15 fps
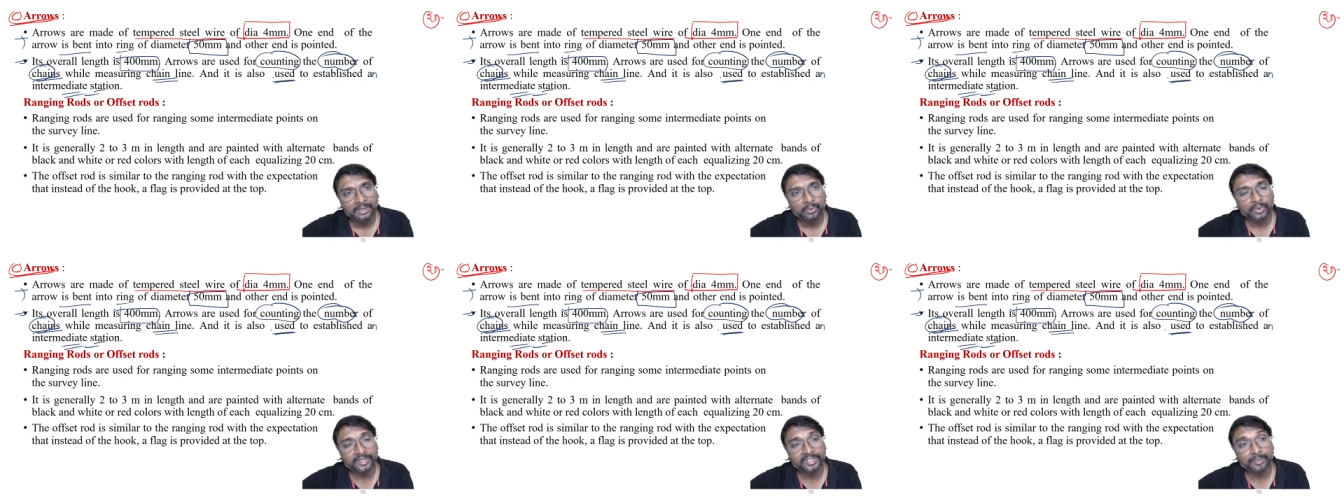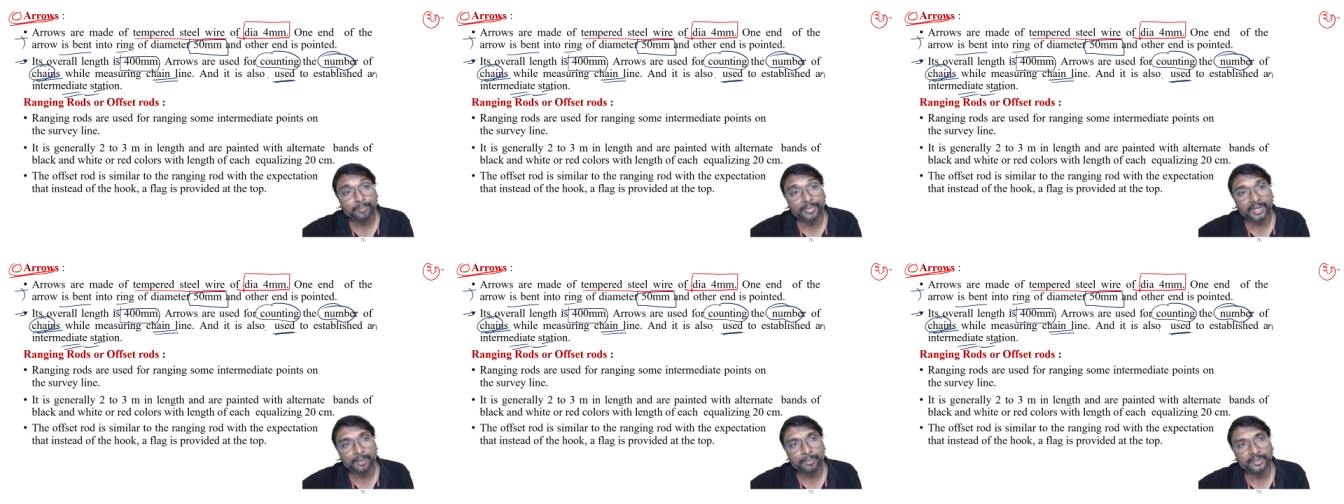What is the
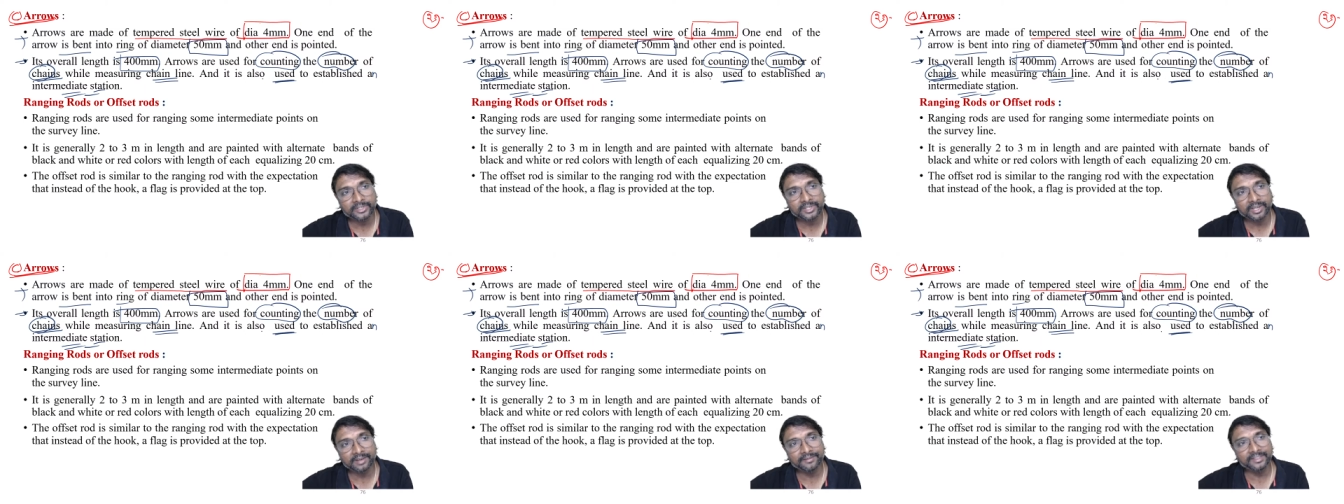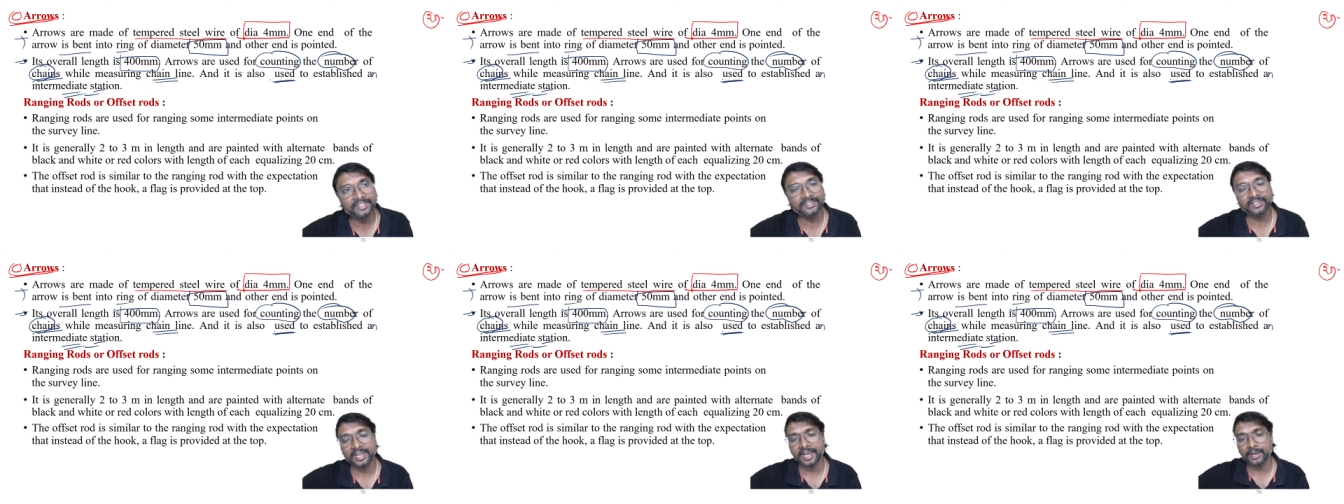purpose of
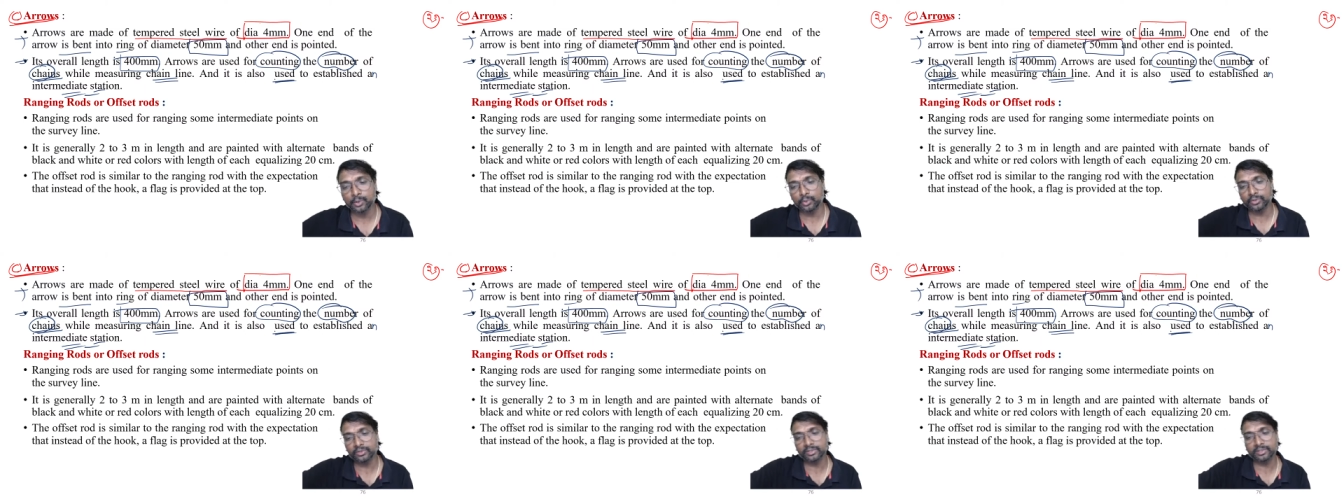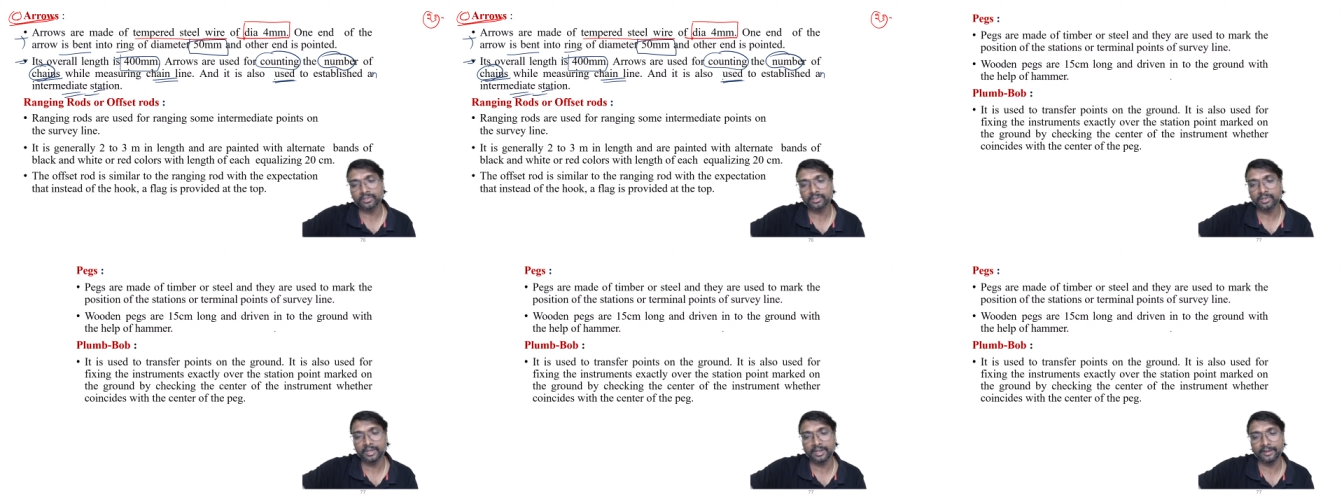these arrows,
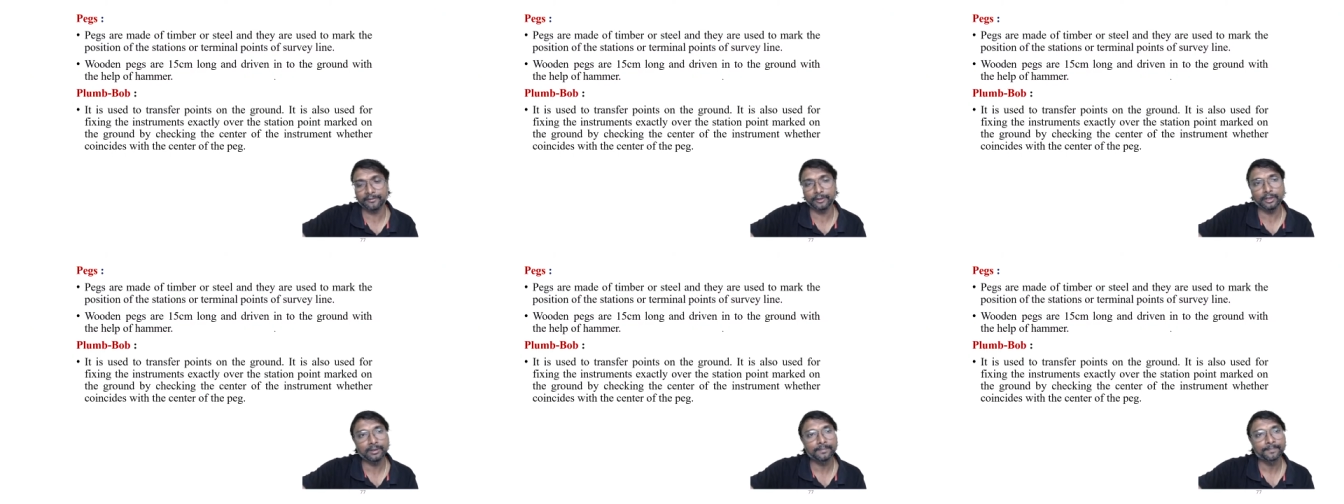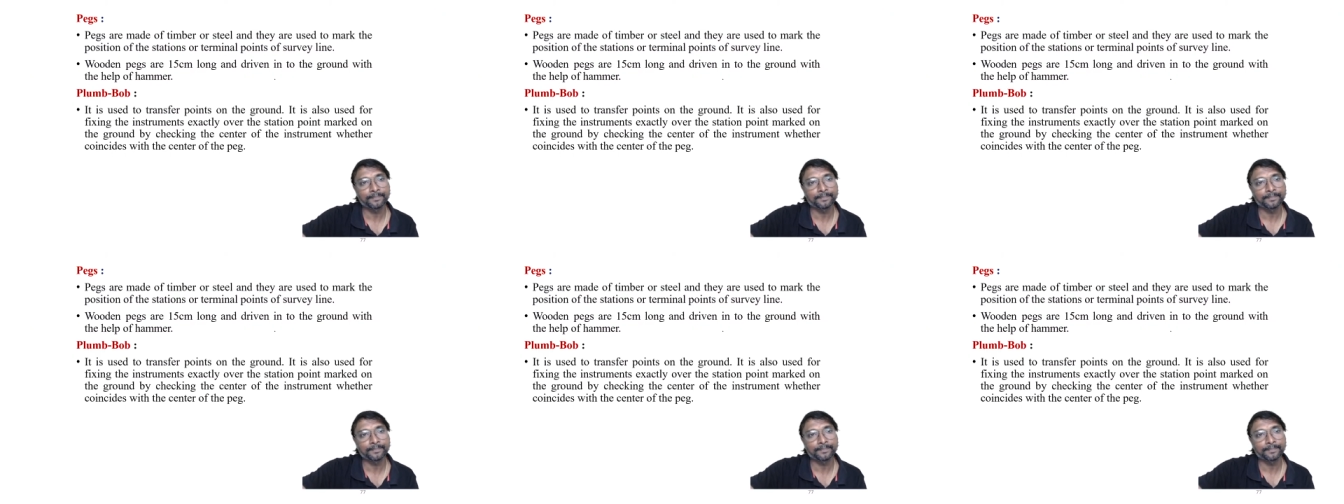all of you?